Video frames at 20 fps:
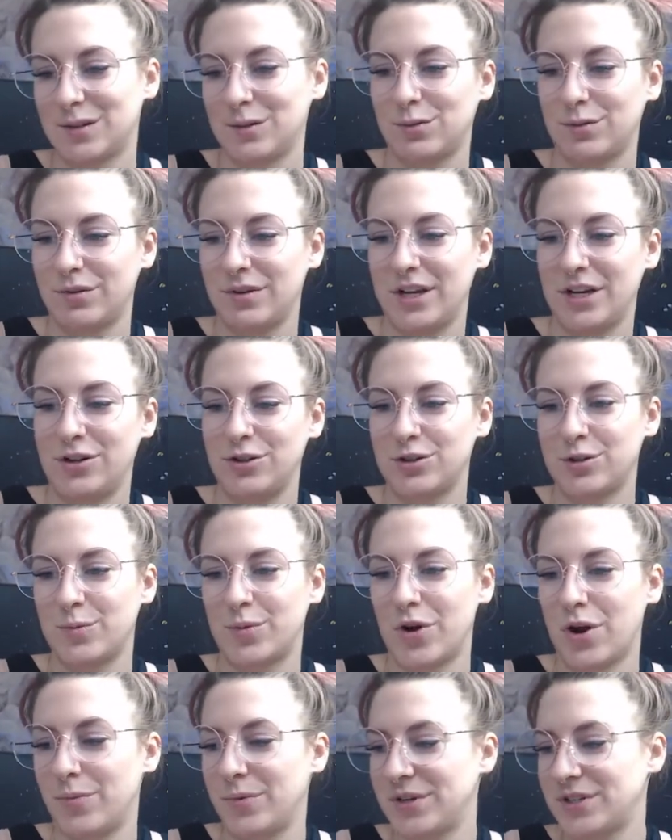Well, then you should
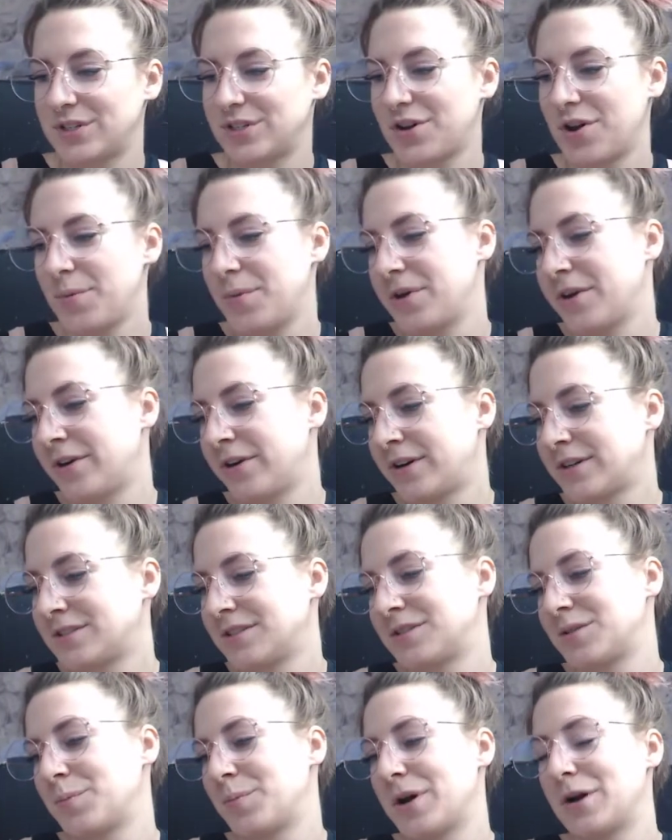probably stop here because
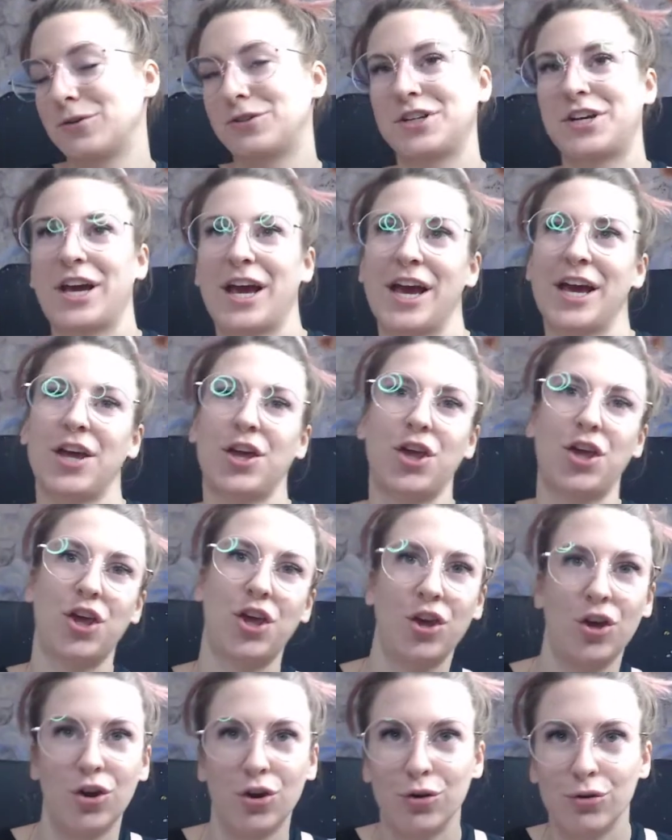it's about to get
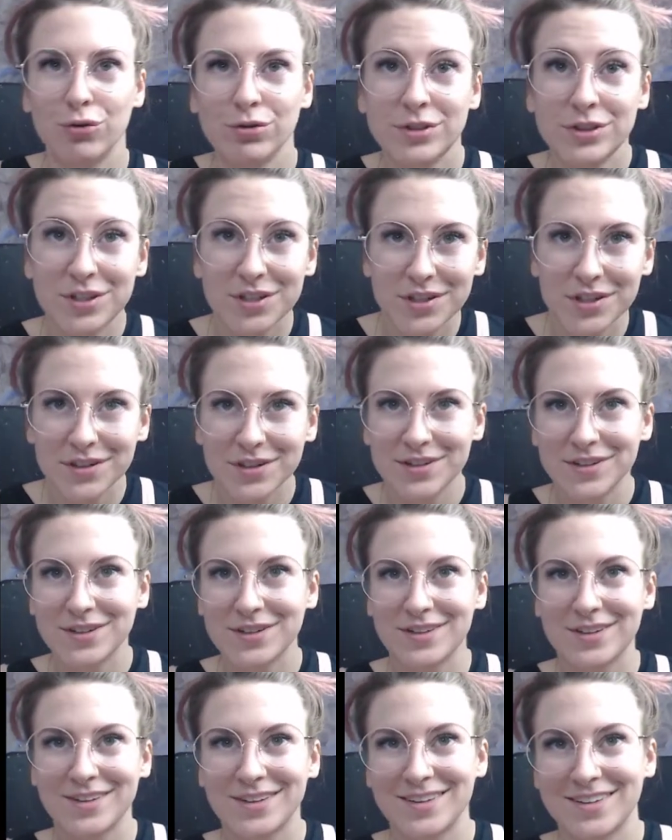cute.
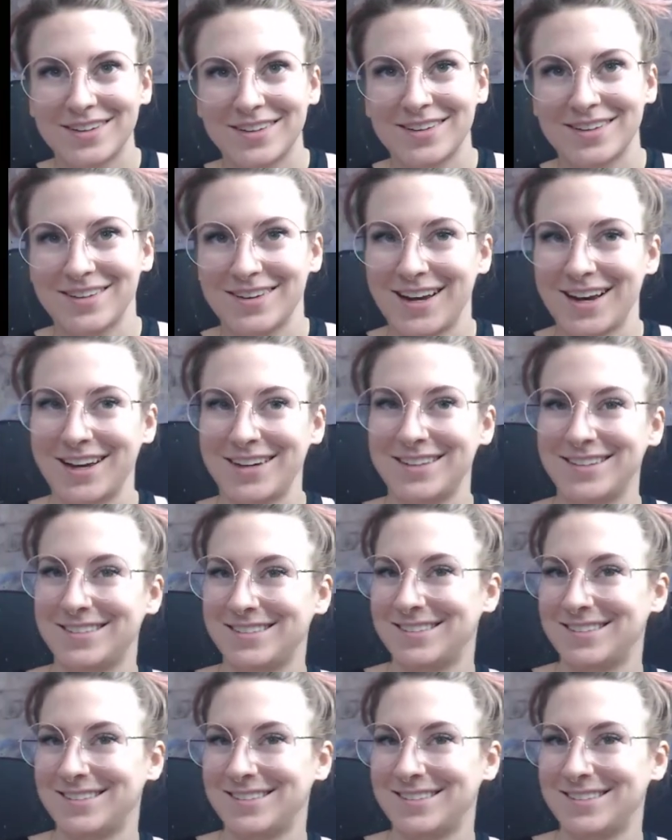Okay?